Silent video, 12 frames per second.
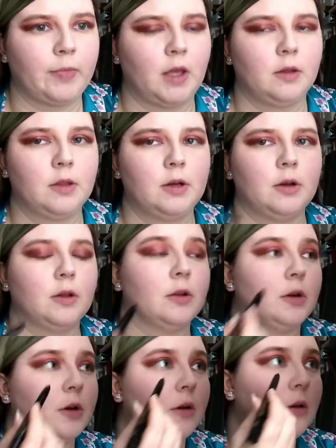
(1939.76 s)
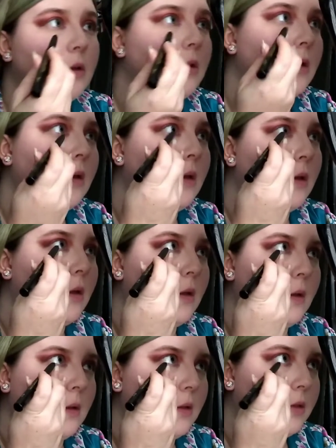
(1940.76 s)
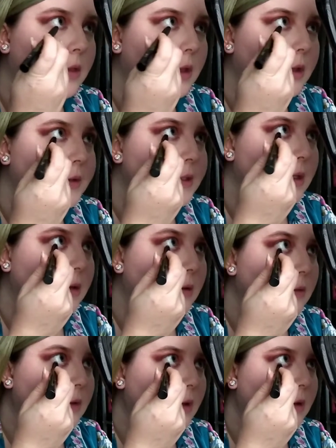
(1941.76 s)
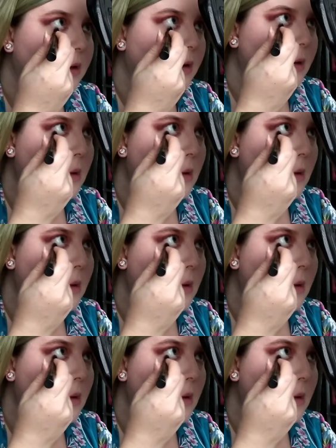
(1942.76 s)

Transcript: Yeah, there are other things they could have called it.